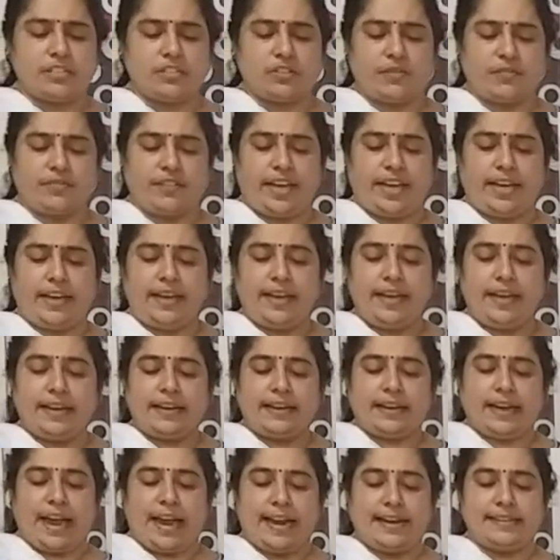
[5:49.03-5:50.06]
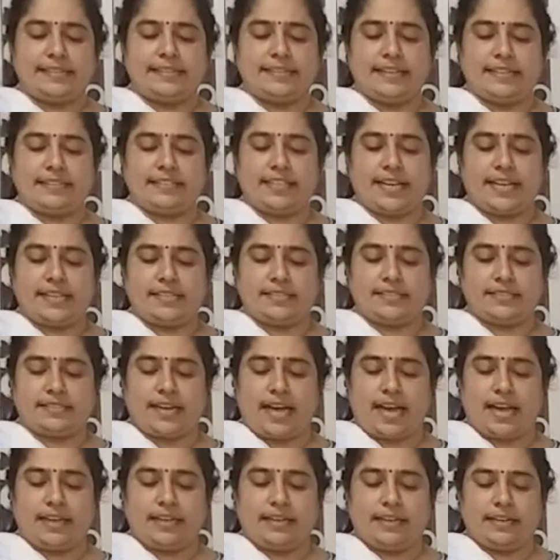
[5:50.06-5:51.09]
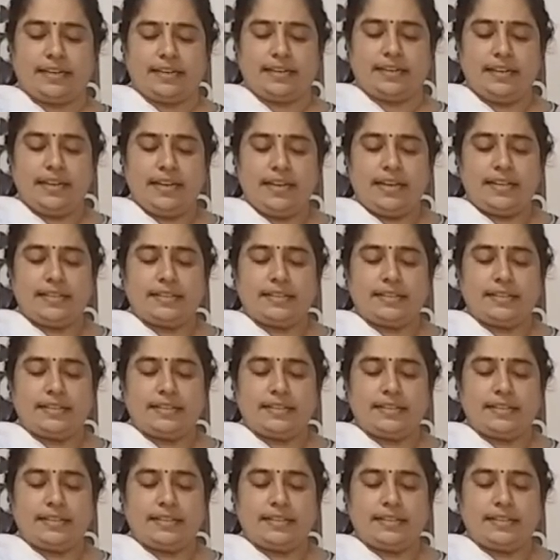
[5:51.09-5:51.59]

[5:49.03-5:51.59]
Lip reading: of a kind such as tiger.